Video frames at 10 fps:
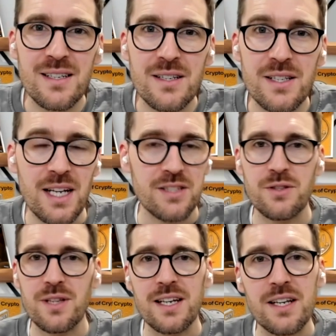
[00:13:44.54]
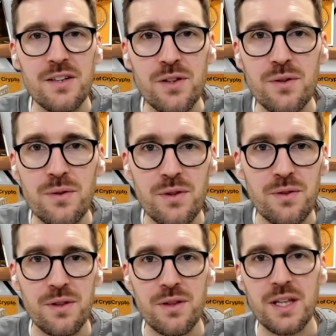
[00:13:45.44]
yeah. So like if you
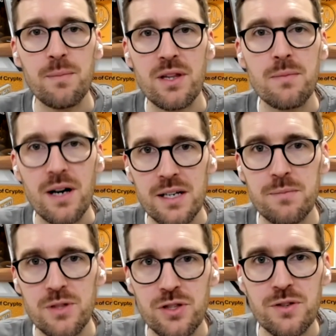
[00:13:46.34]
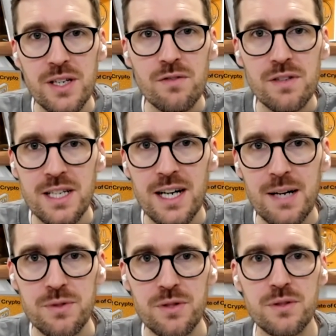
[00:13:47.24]
think about the market maturing over
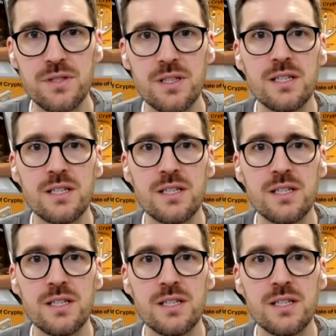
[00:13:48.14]
time, so it's